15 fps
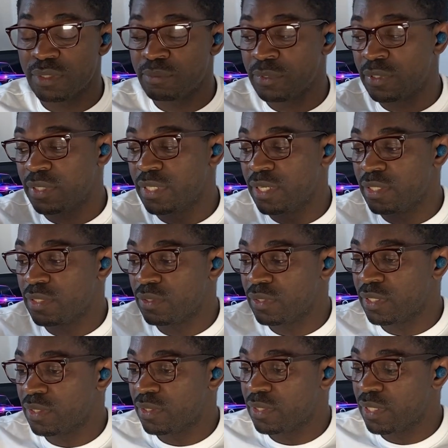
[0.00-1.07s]
but then on
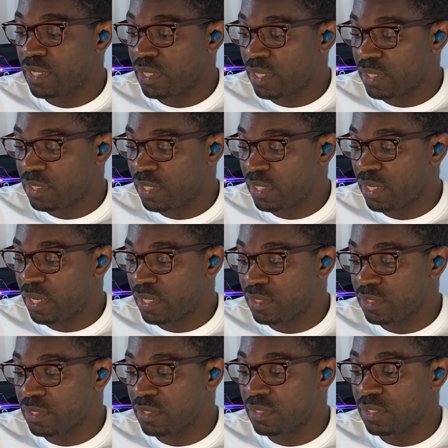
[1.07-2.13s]
the other hand, he had
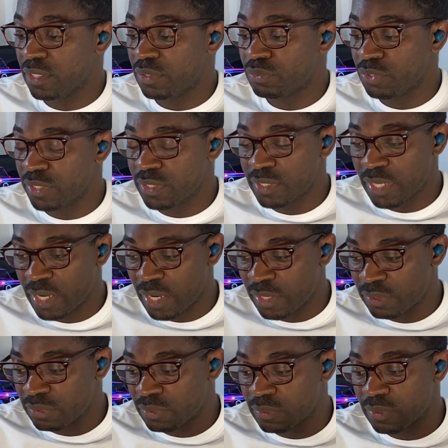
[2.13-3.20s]
this rich dad
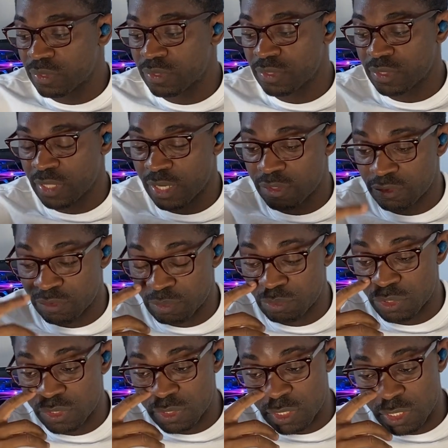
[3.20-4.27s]
who was kind of a
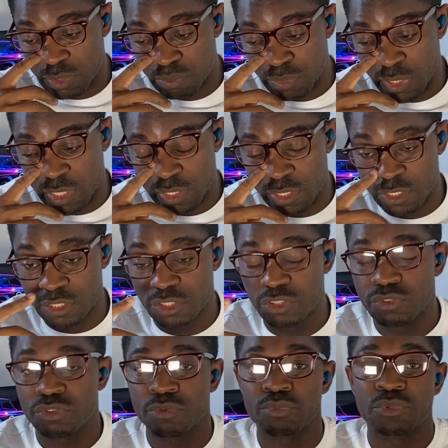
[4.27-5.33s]
businessman, an
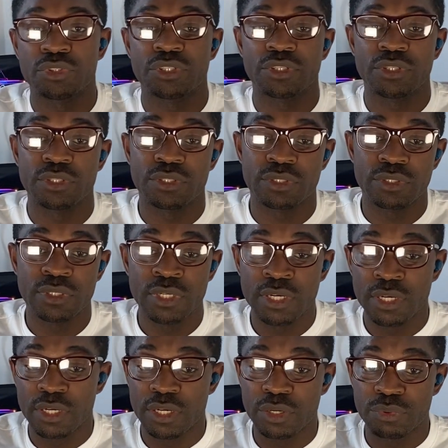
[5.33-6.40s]
entrepreneur,
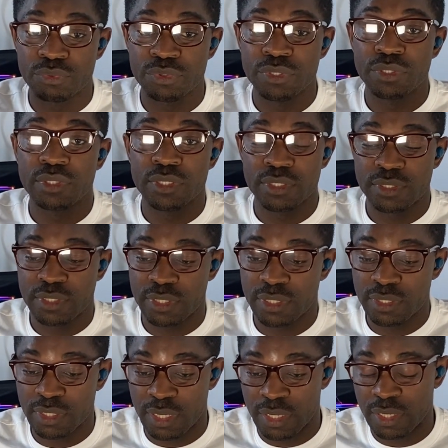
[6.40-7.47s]
a real estate
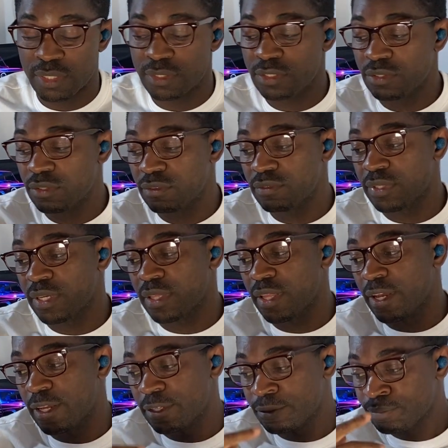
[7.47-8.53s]
and stuff like
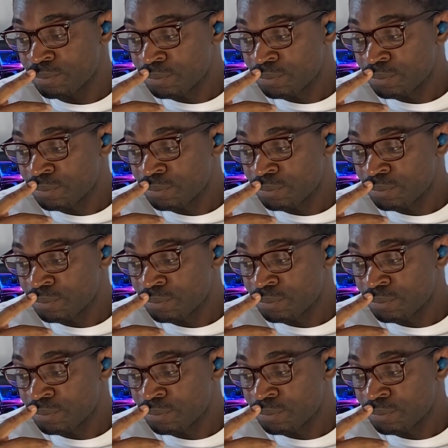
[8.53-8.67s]
that.